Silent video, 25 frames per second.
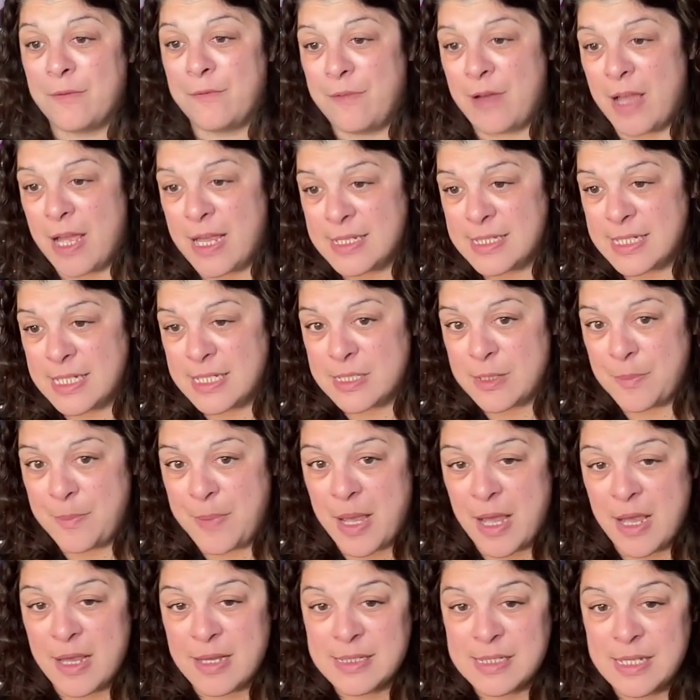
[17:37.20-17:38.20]
versus the
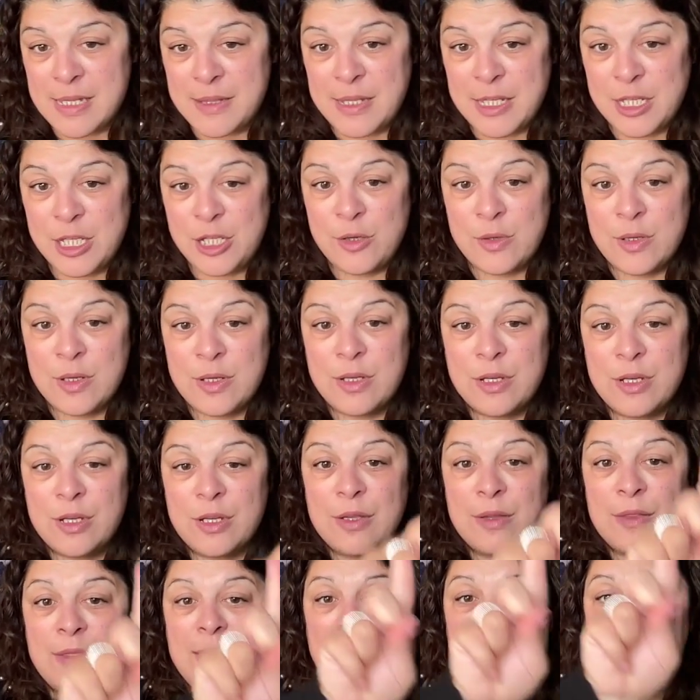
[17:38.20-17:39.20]
person that you
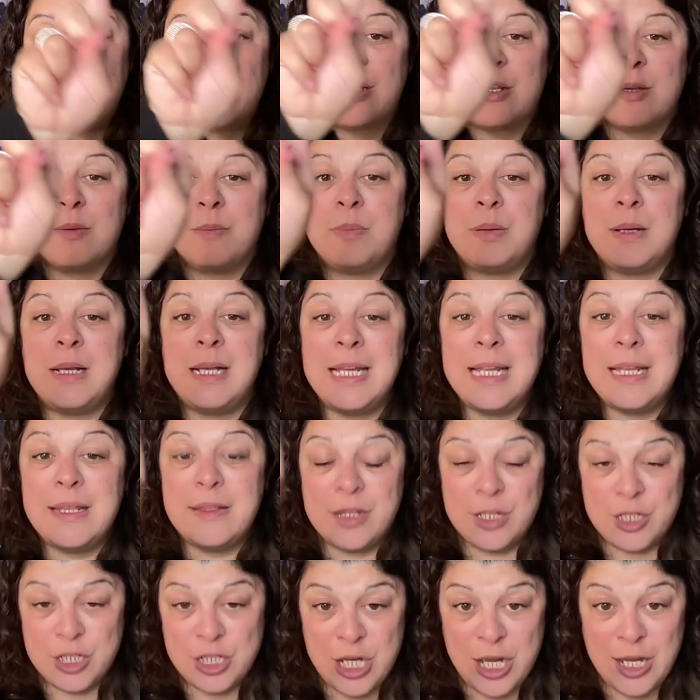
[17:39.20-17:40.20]
then
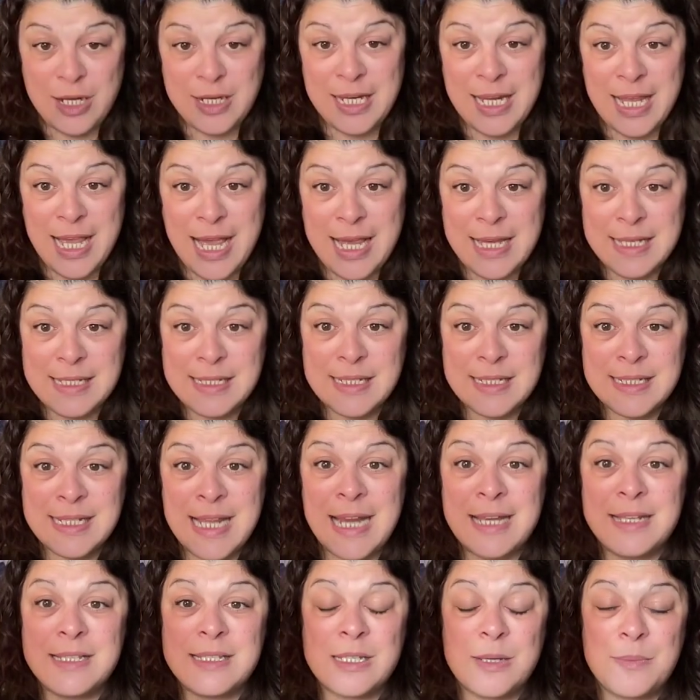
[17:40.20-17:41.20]
complete the journey as
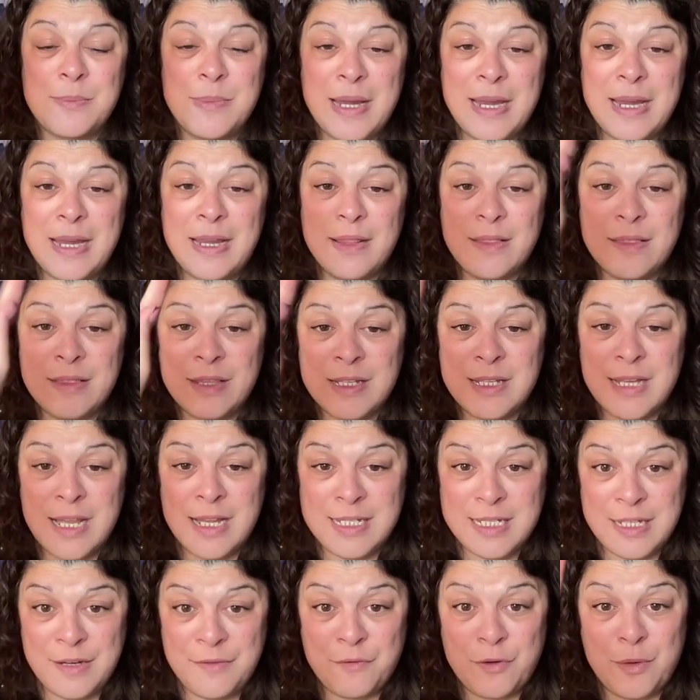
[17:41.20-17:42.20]
tends to be
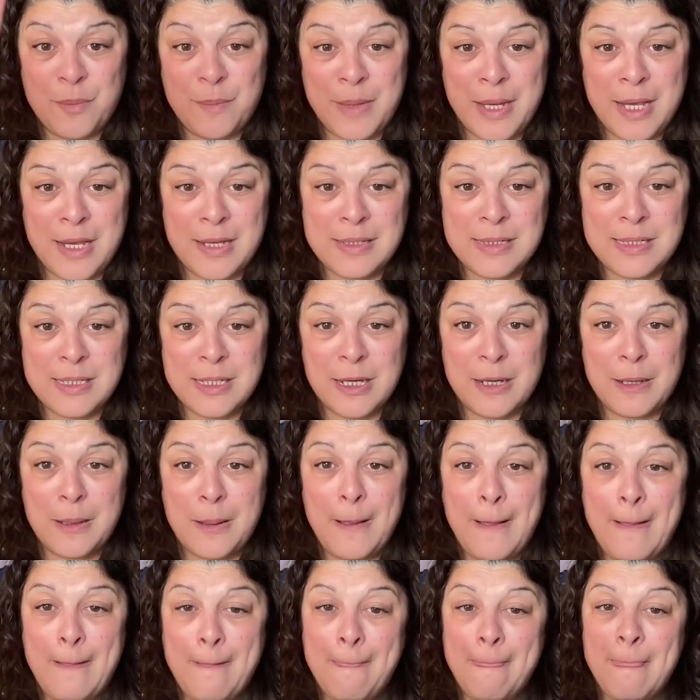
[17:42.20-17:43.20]
a different person.
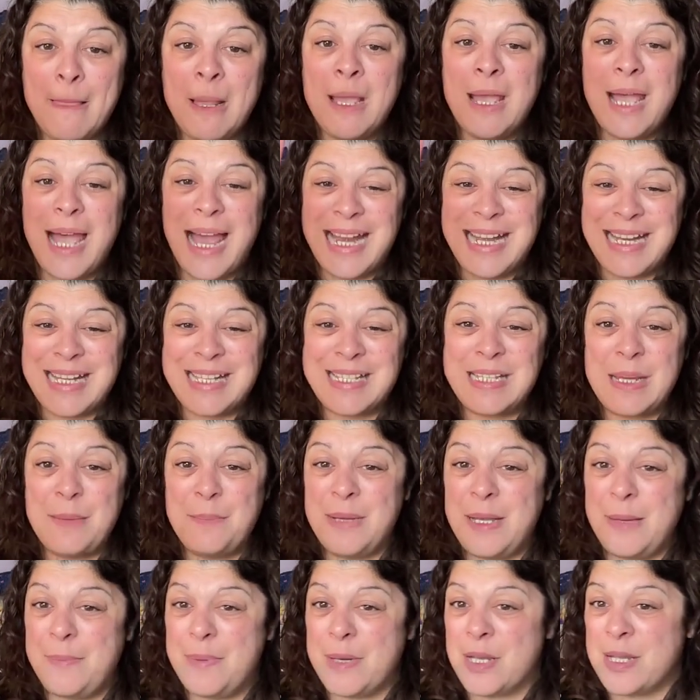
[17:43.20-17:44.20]
And it's
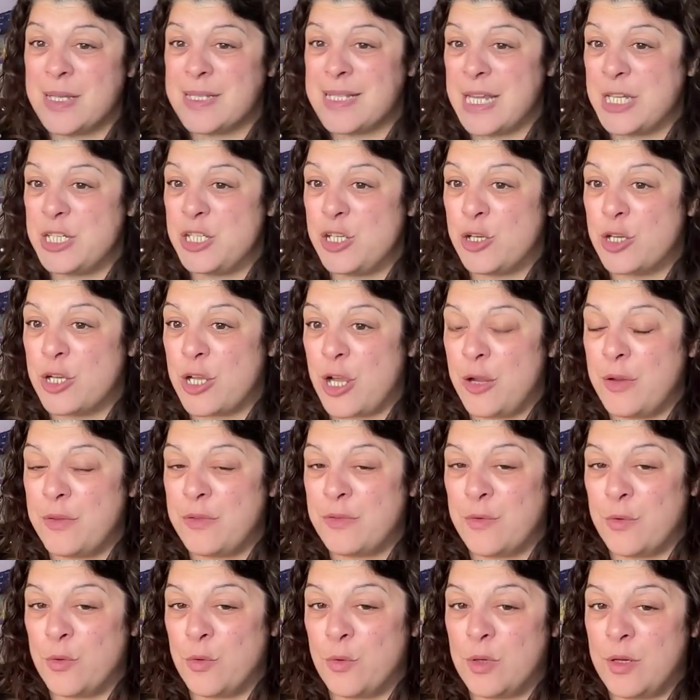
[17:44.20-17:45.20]
simply because as you go
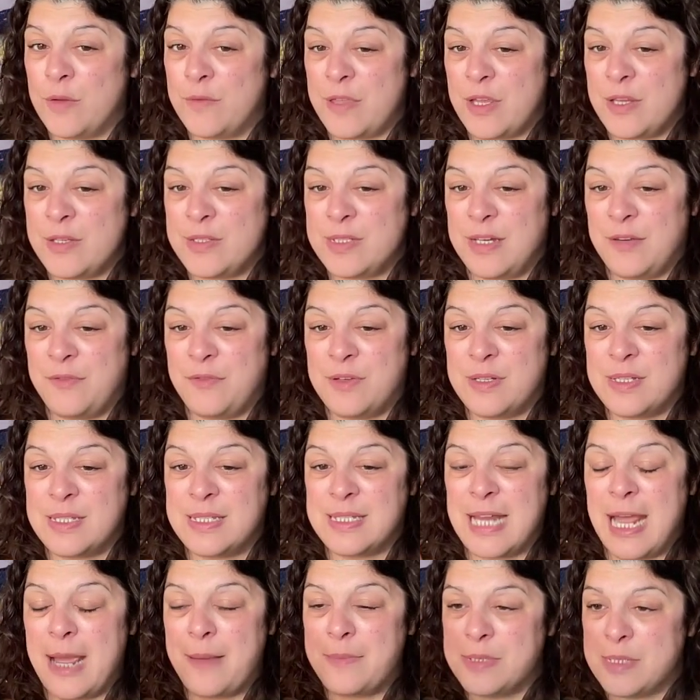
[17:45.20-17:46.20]
through all of those different
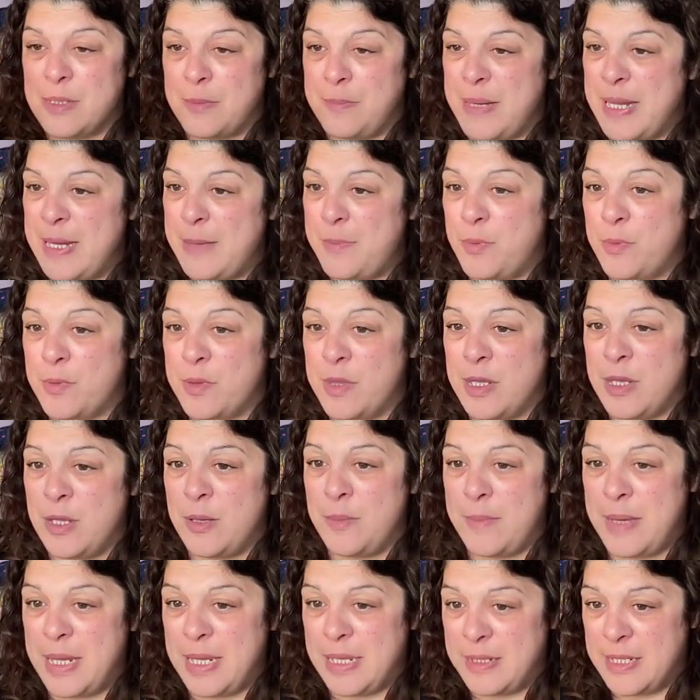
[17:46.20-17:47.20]
steps, the people that you
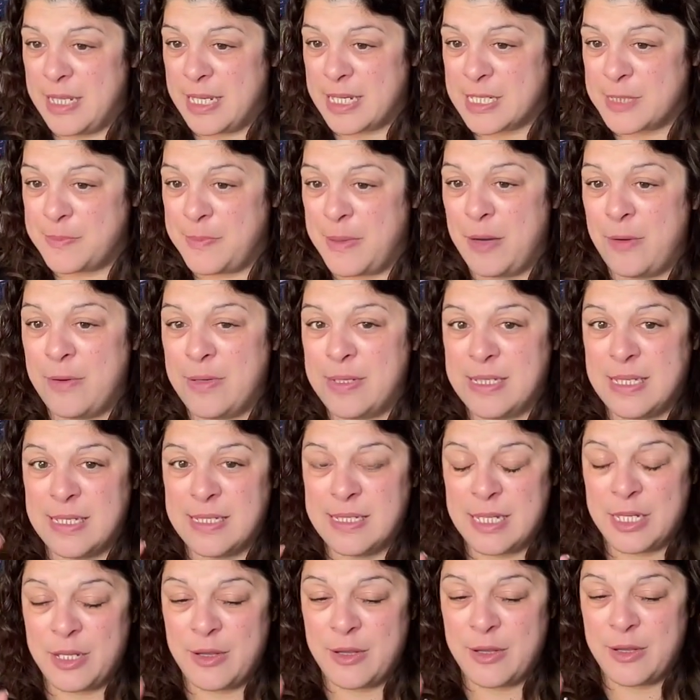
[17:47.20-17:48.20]
meet, the experiences
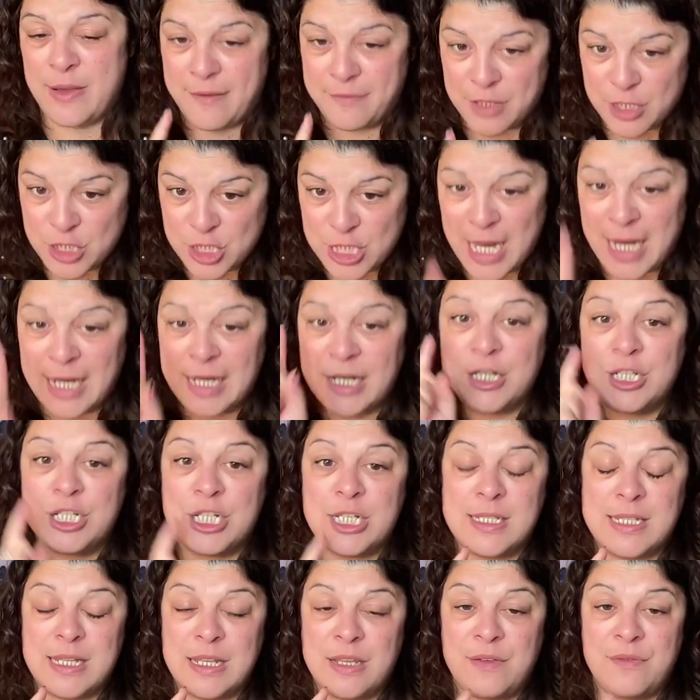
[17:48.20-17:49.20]
that you have, the
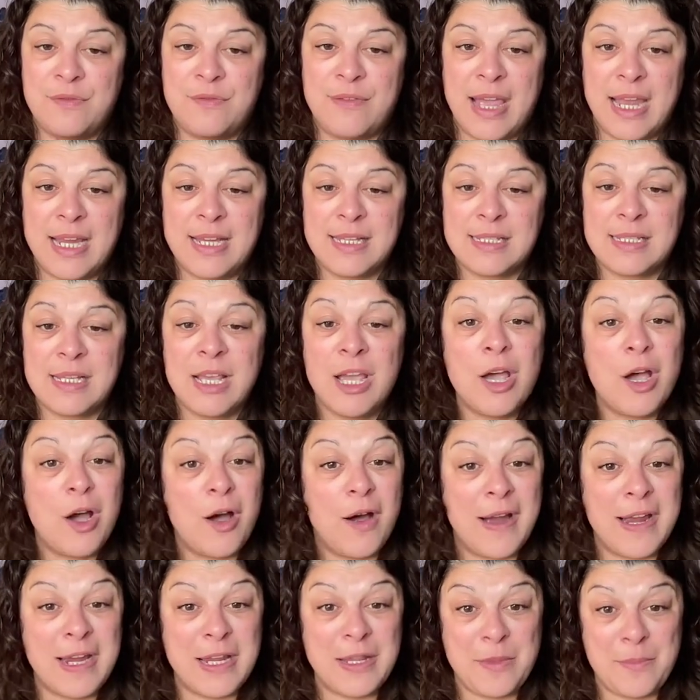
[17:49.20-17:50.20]
challenges that you face,
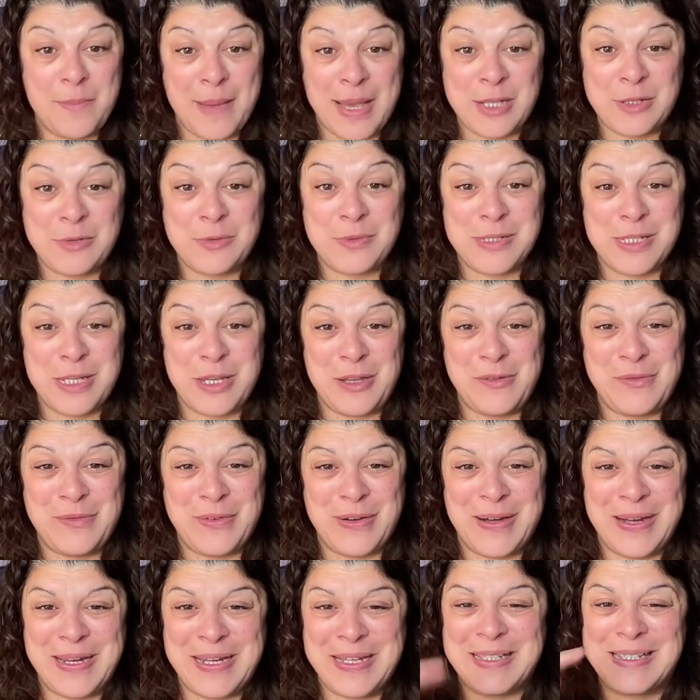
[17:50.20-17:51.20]
i.e. the battles that you
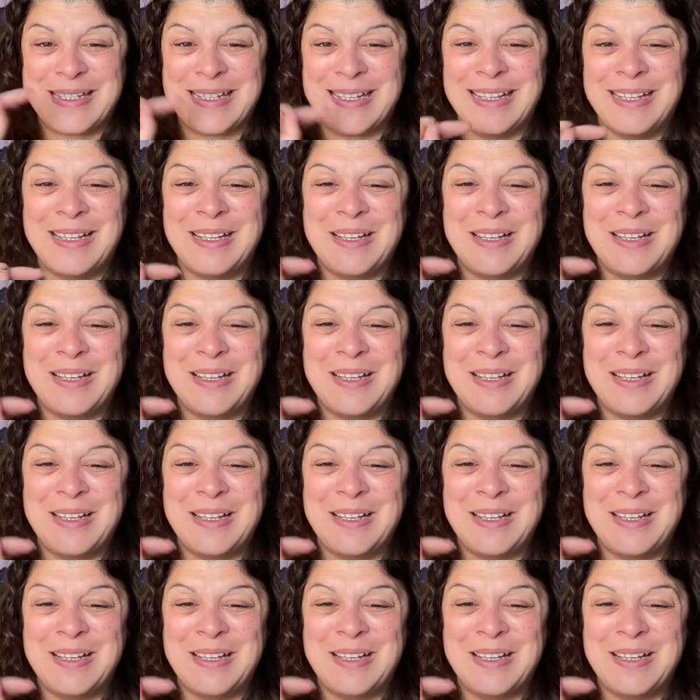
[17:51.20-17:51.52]
fight,